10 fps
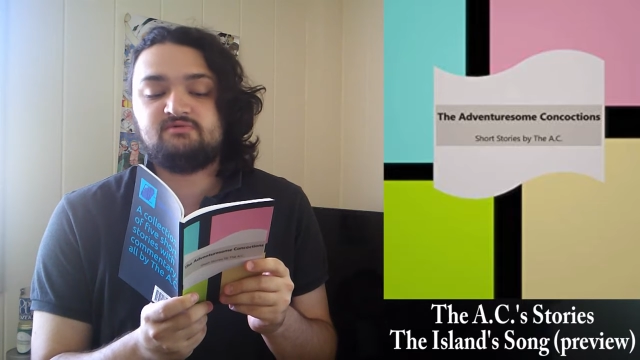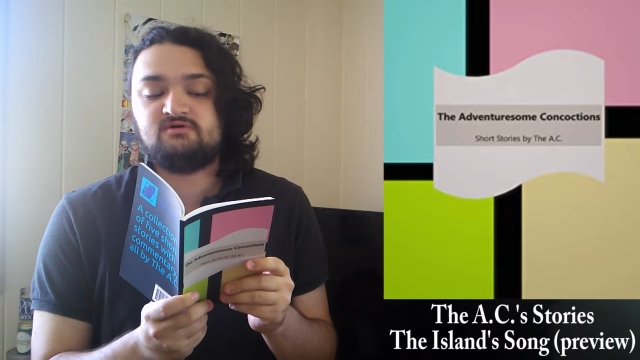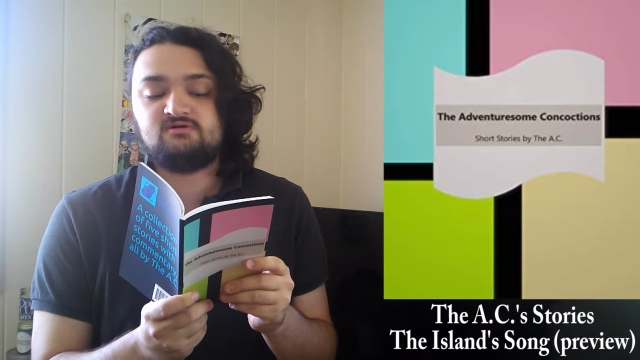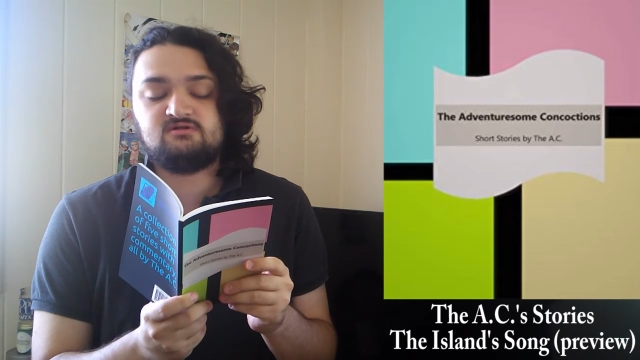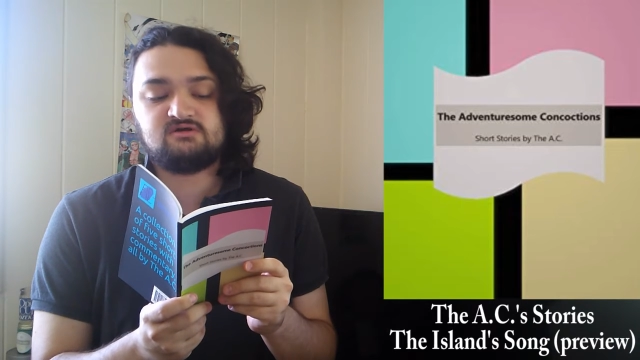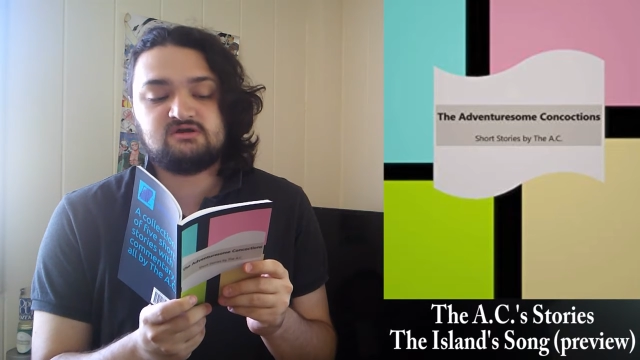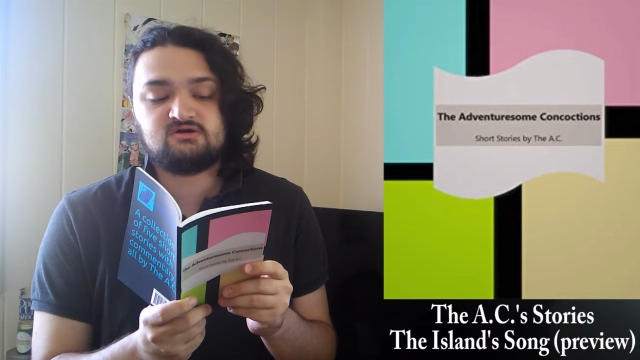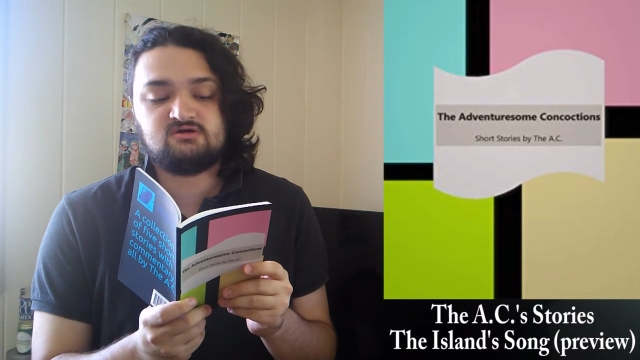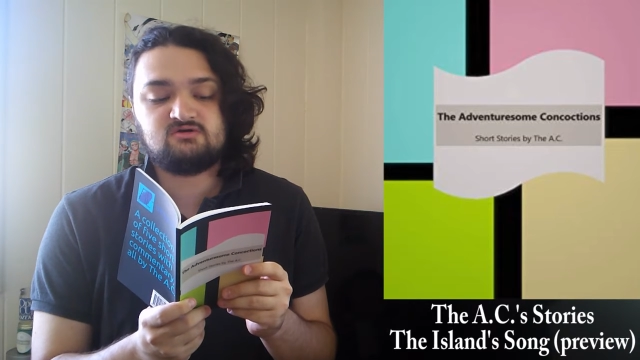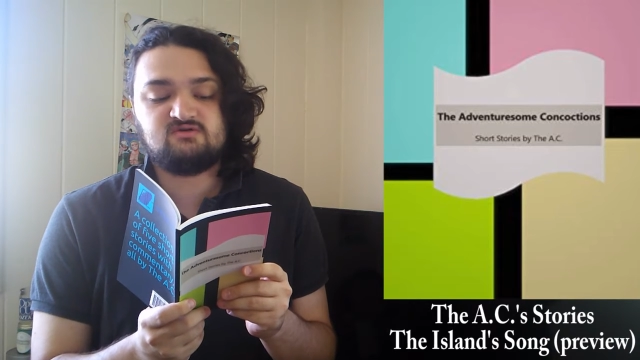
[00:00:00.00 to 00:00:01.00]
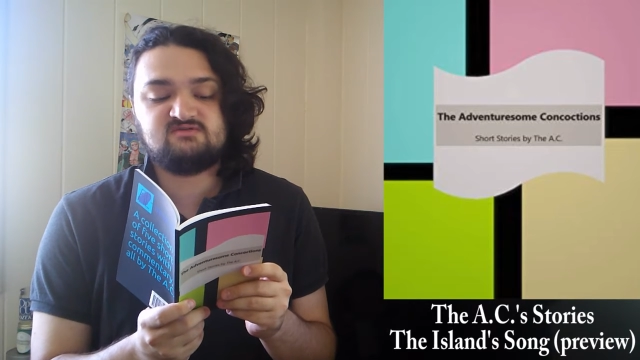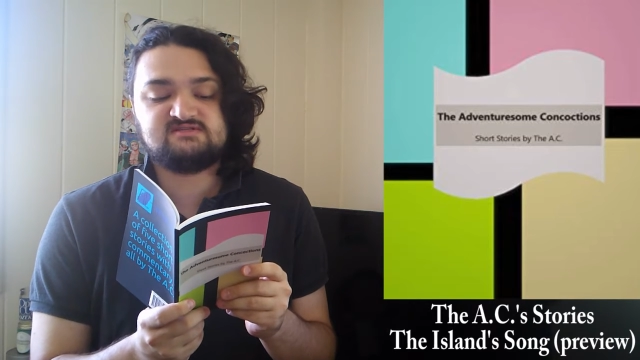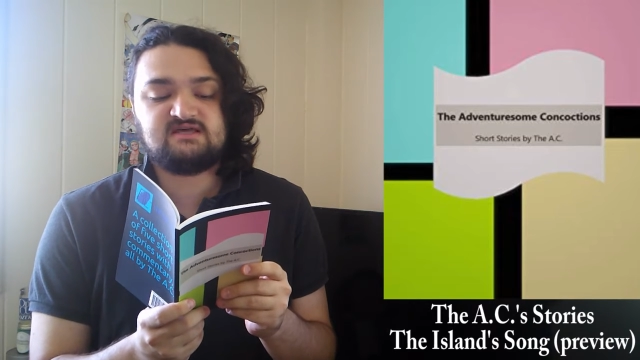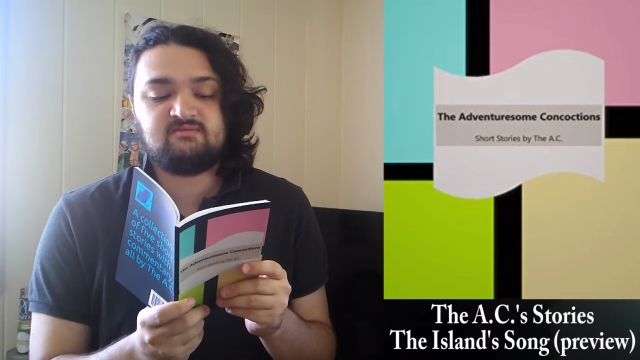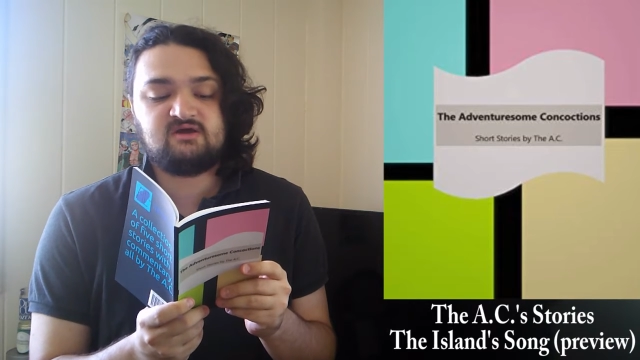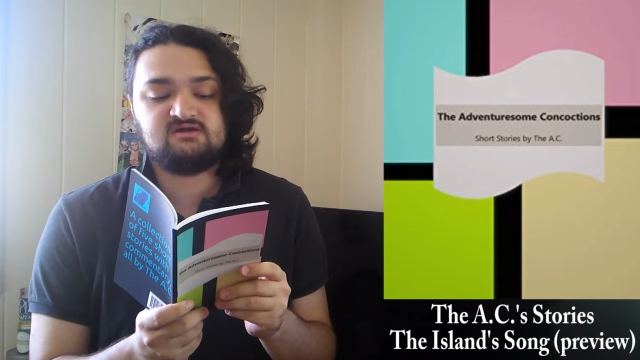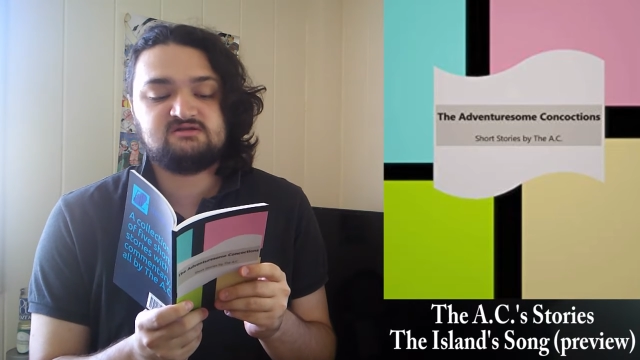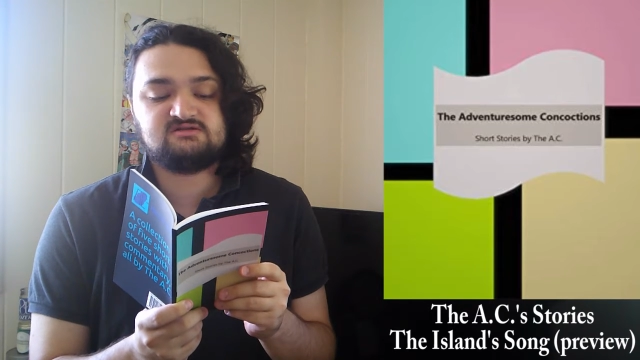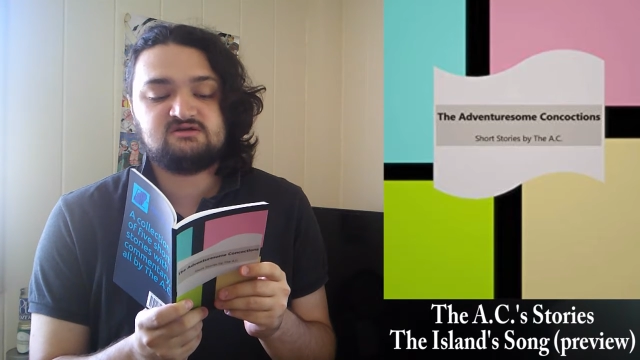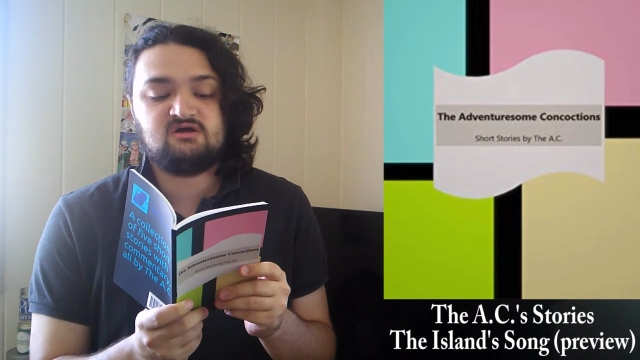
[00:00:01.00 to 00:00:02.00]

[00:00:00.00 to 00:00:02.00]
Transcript: pure-looking girl of the same age.